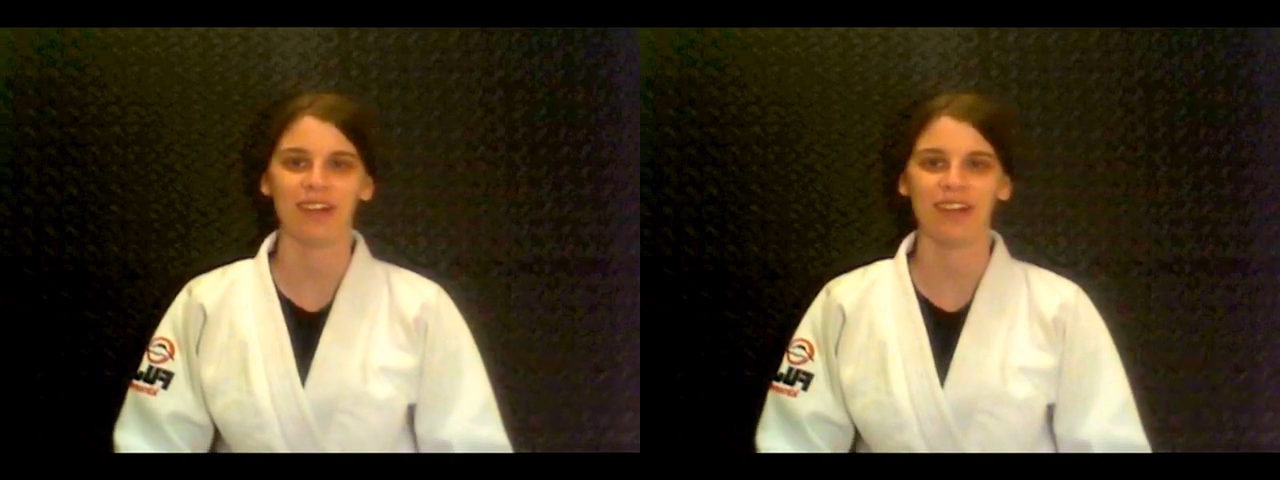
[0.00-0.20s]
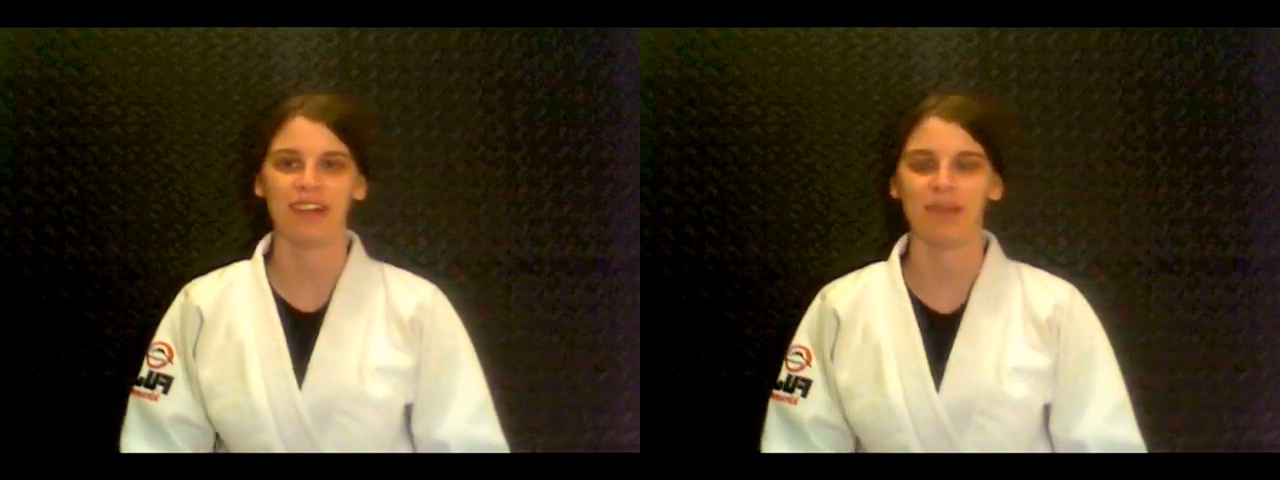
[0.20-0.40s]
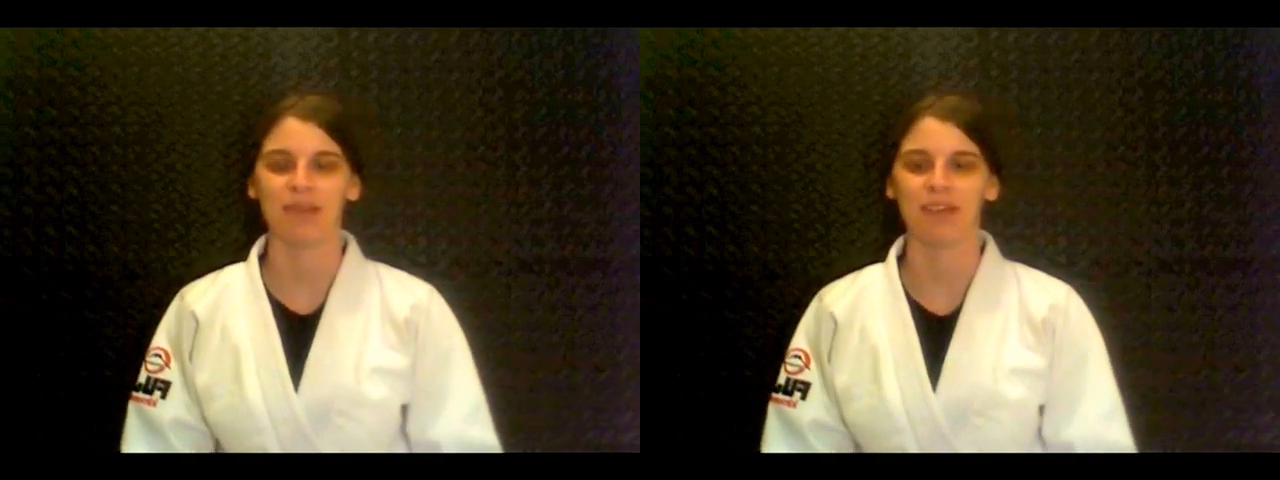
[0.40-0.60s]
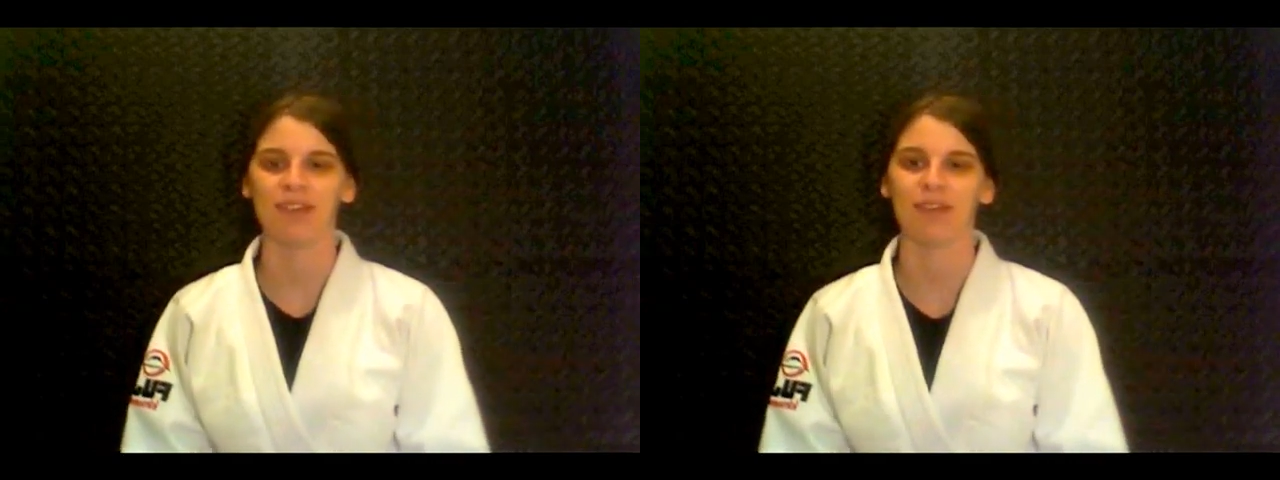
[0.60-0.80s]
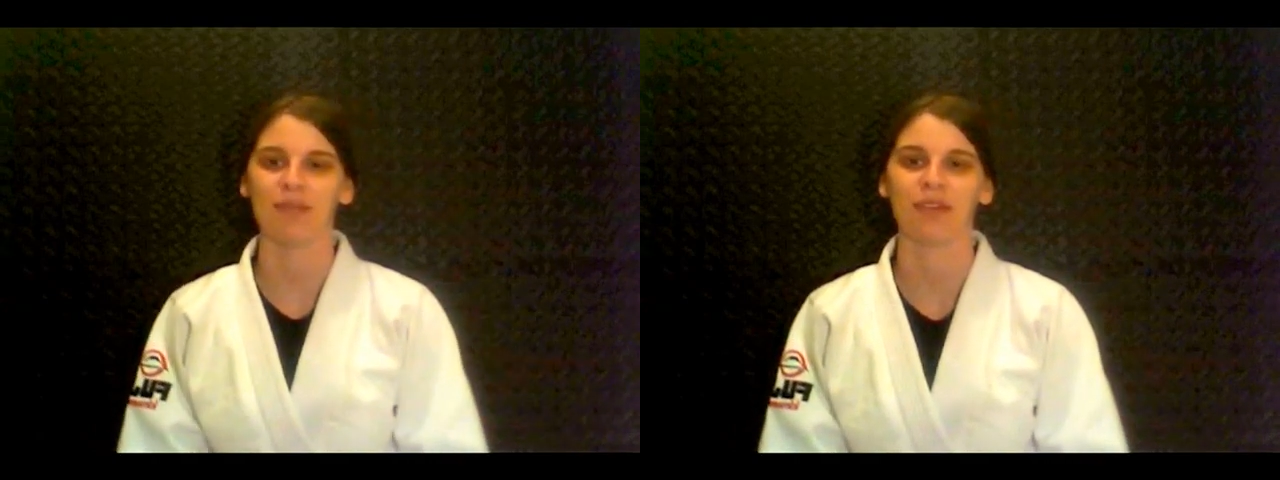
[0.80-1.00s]
today because
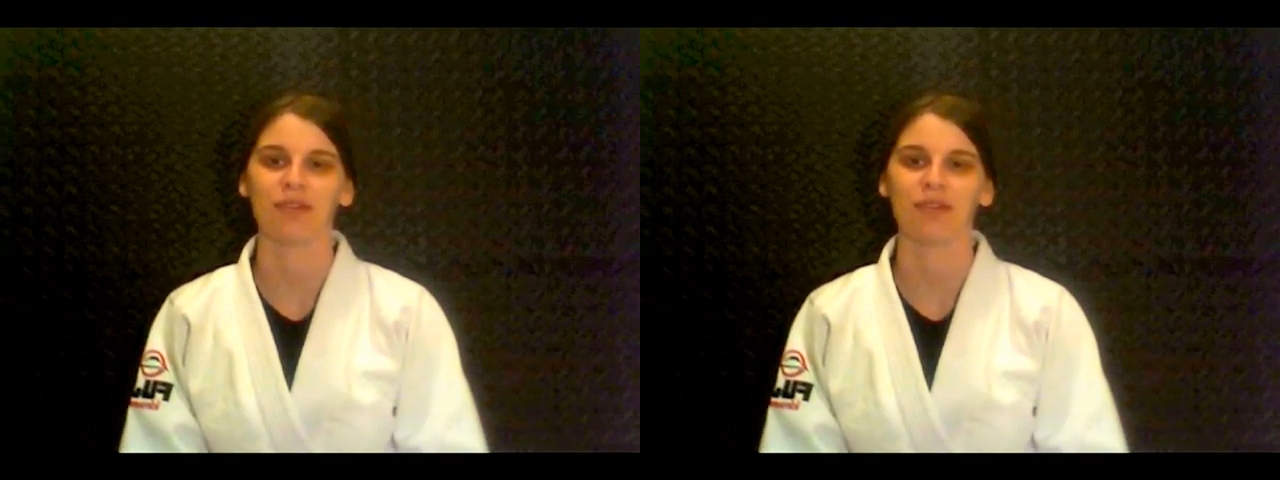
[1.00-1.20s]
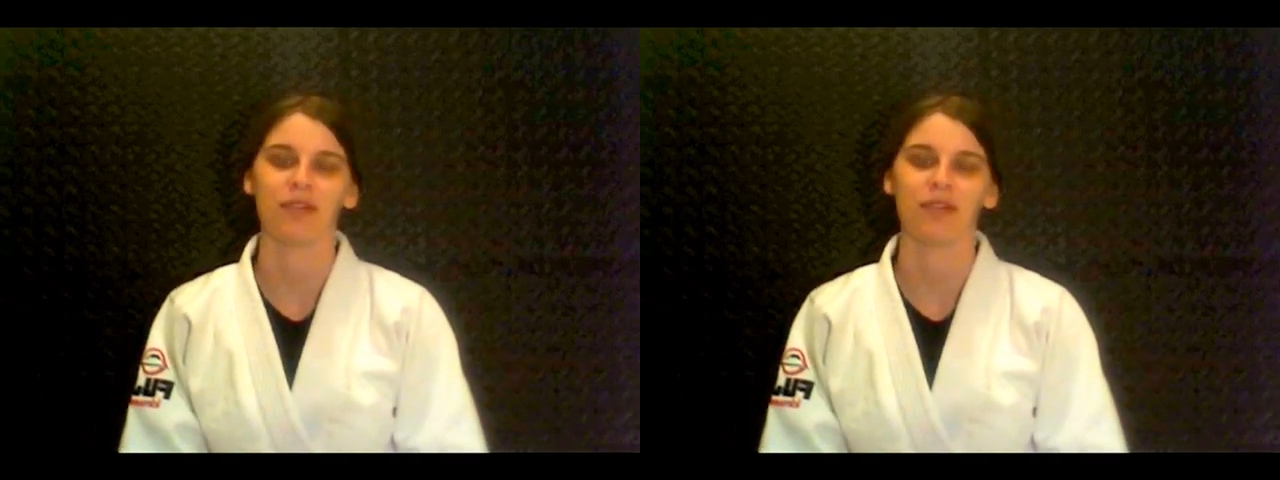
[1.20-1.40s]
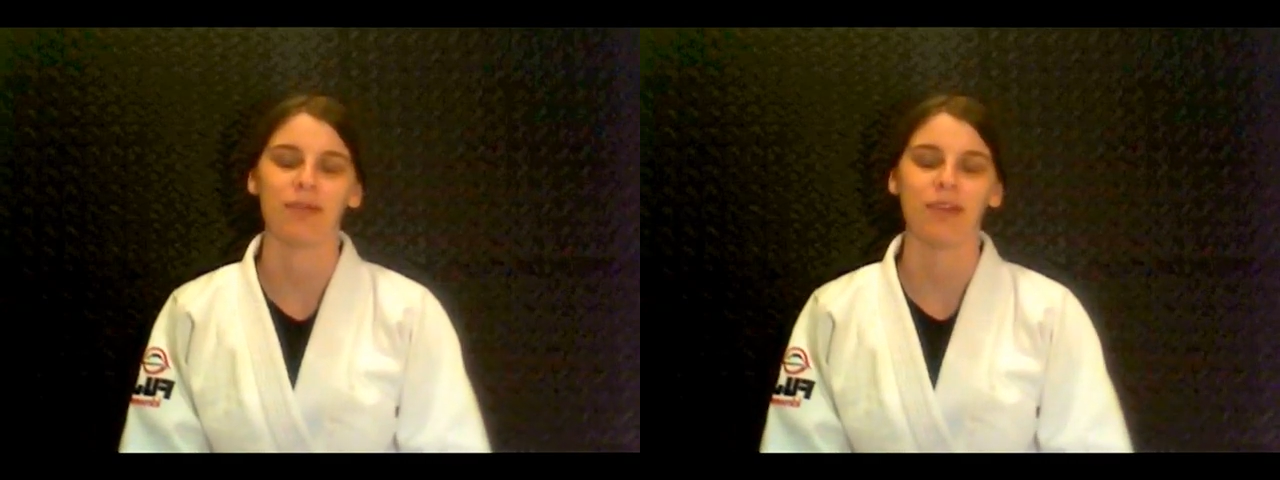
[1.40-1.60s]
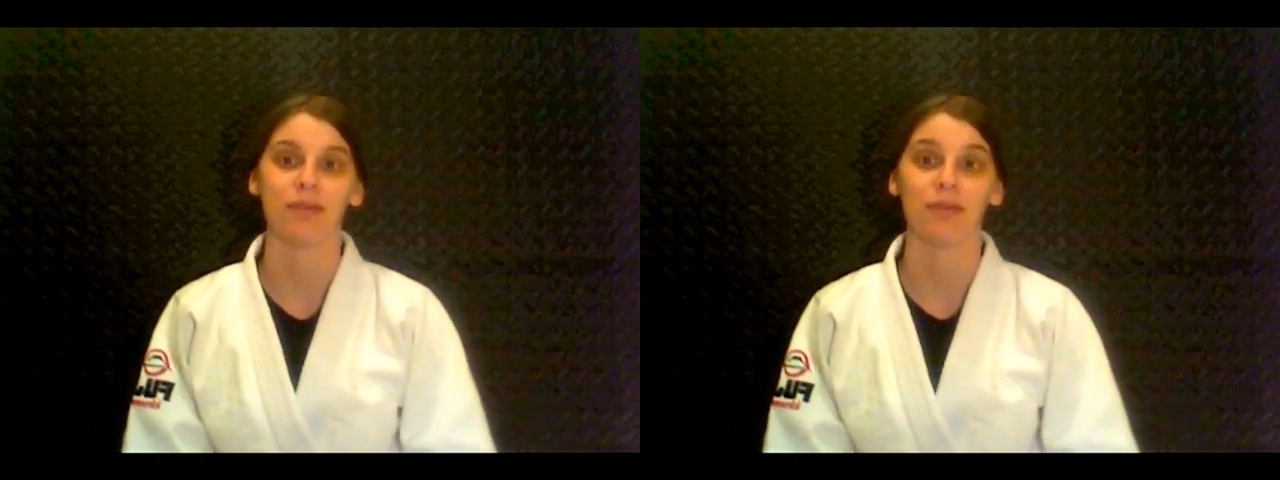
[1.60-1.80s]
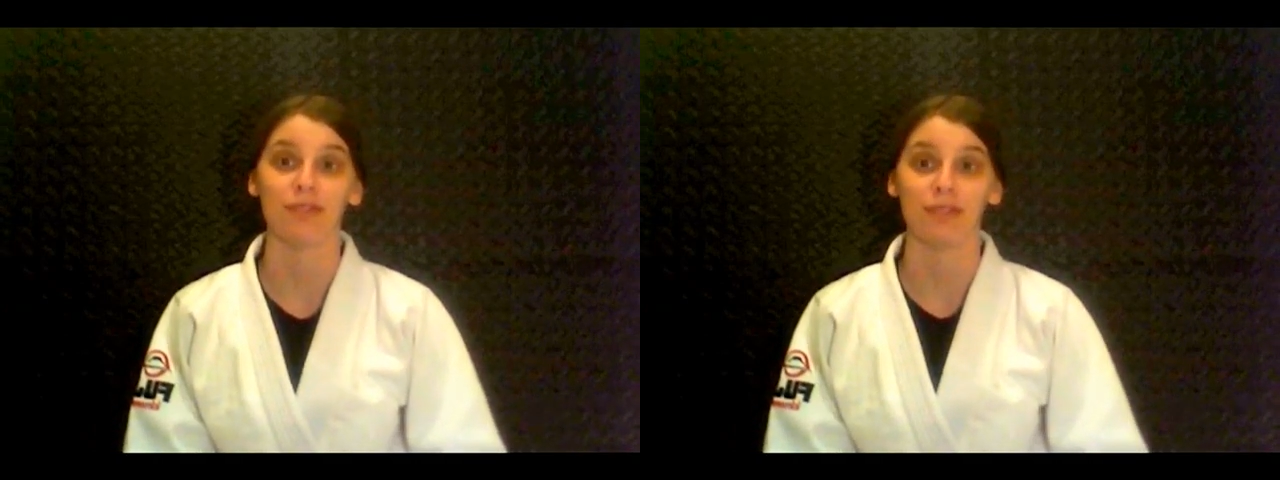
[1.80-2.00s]
I'm going to re be
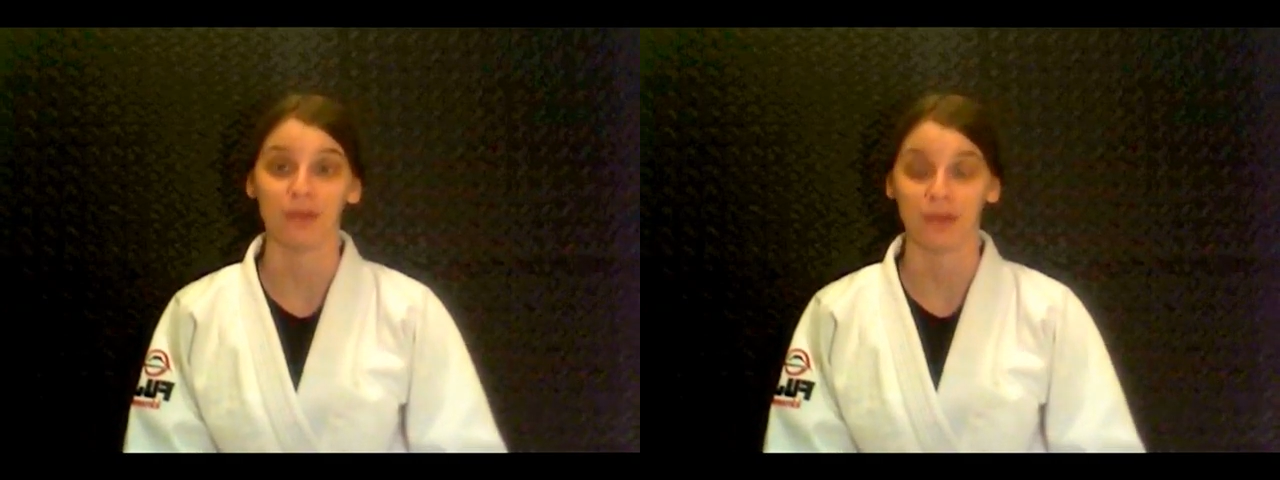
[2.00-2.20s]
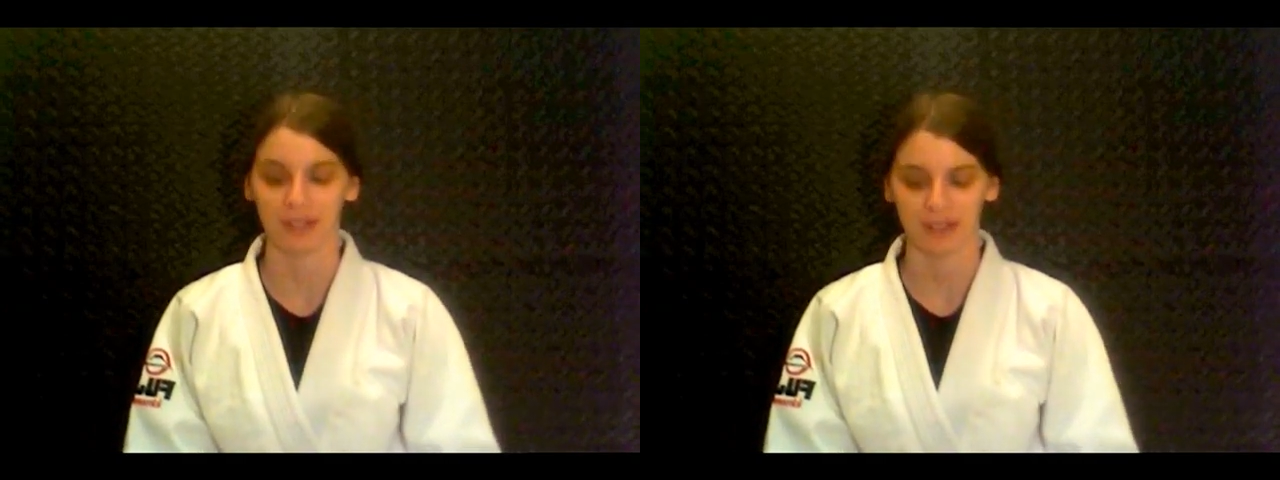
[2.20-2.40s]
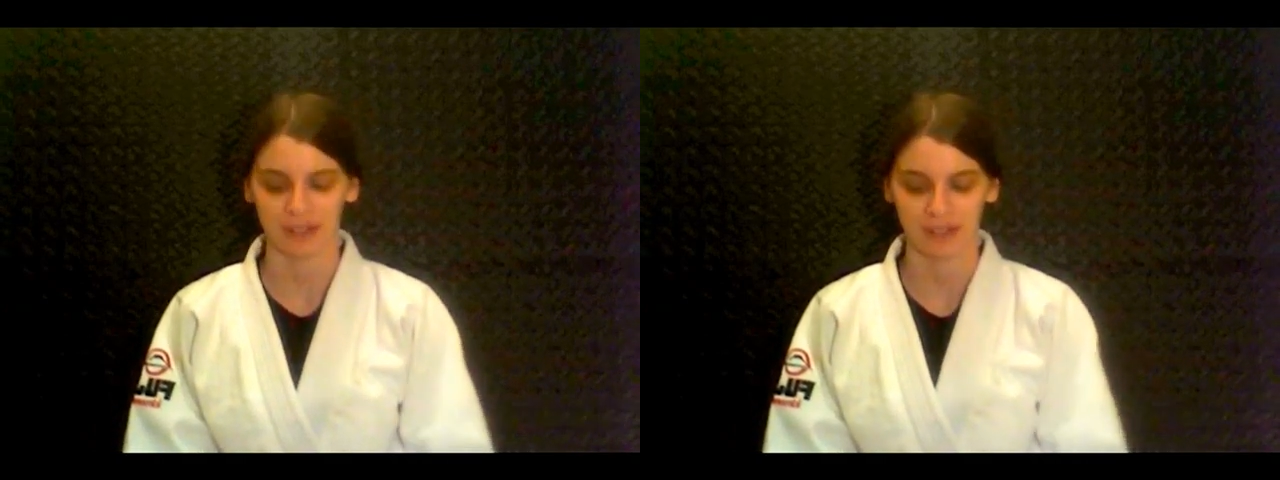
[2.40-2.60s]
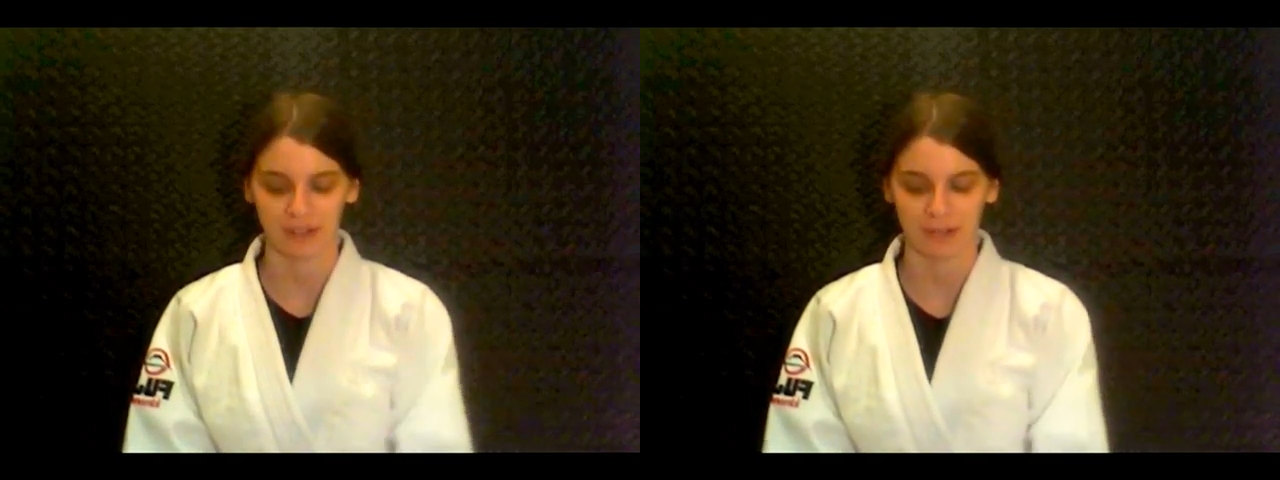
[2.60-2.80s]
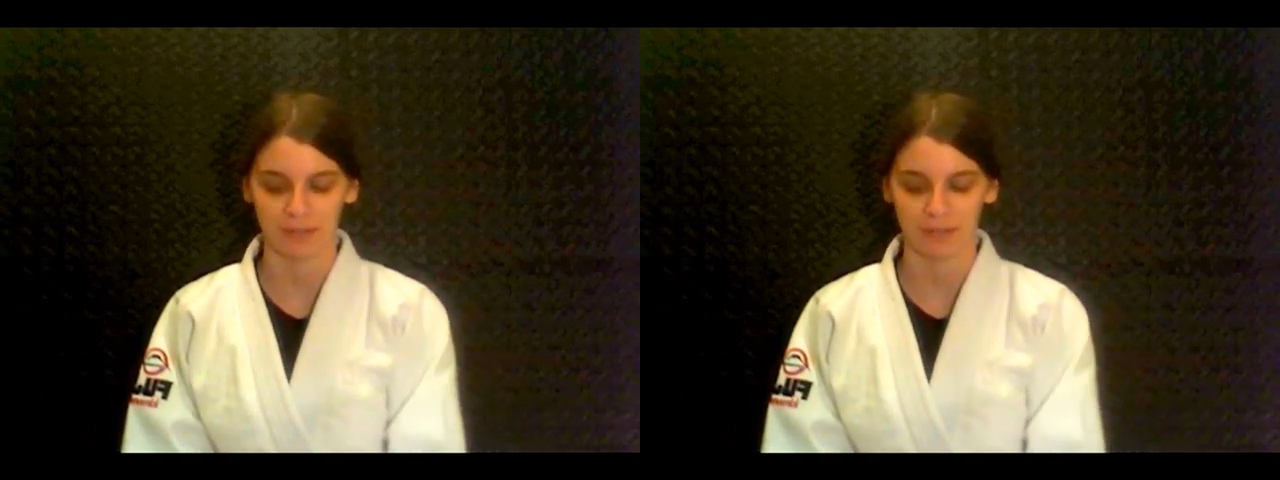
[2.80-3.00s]
reviewing
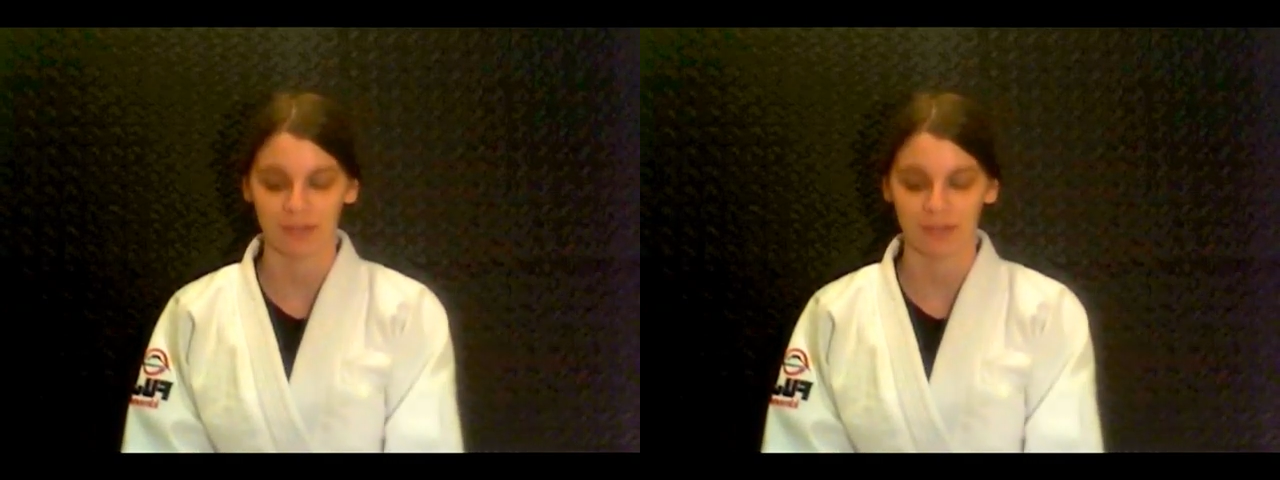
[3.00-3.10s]
um,